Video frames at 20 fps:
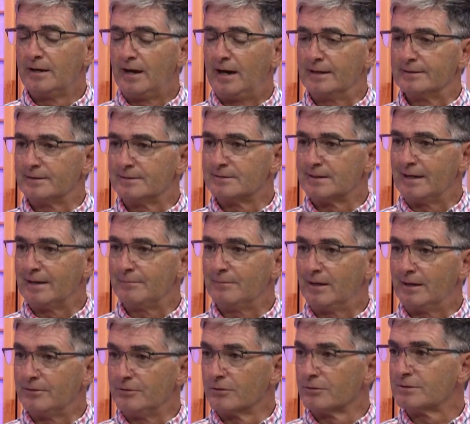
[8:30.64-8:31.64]

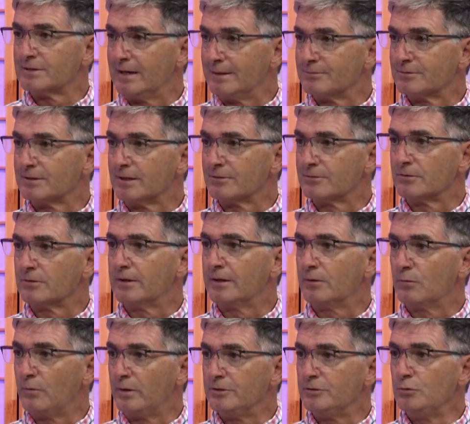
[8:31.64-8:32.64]
on your time schedule
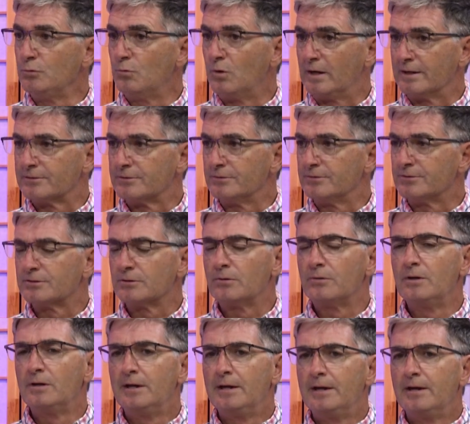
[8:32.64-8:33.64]
and when you want to.
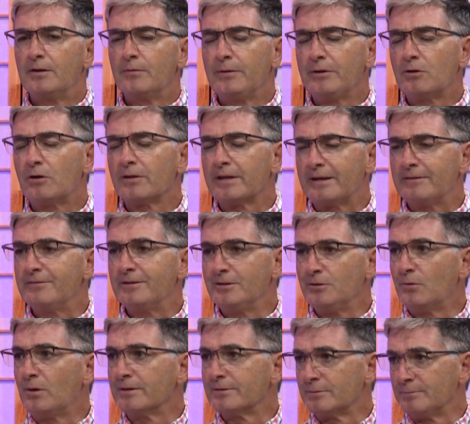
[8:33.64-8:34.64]
So we call that
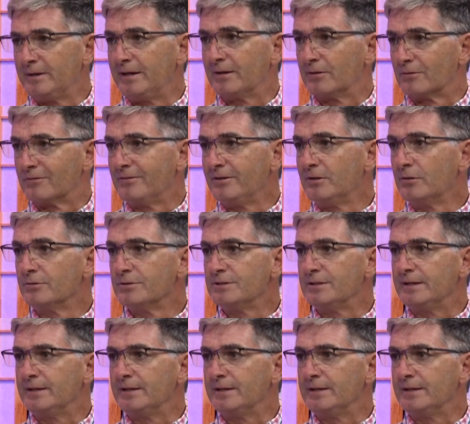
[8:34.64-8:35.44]
video on demand or VOD.